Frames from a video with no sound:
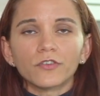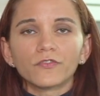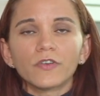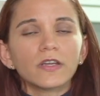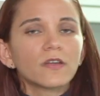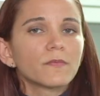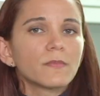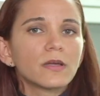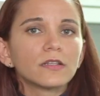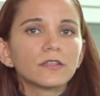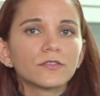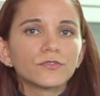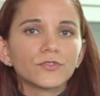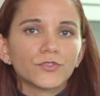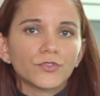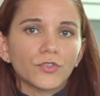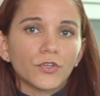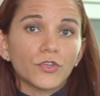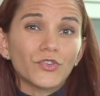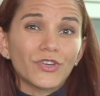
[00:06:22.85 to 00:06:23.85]
are recommended
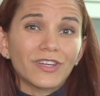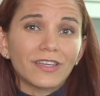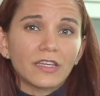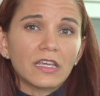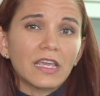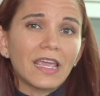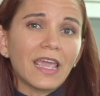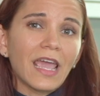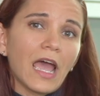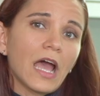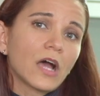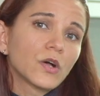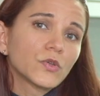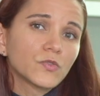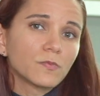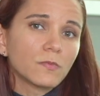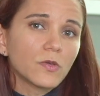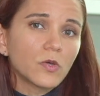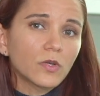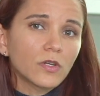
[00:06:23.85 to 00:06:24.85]
to start drinking
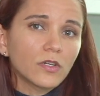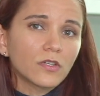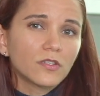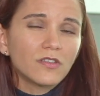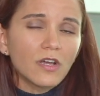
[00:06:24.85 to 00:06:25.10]
cow's milk,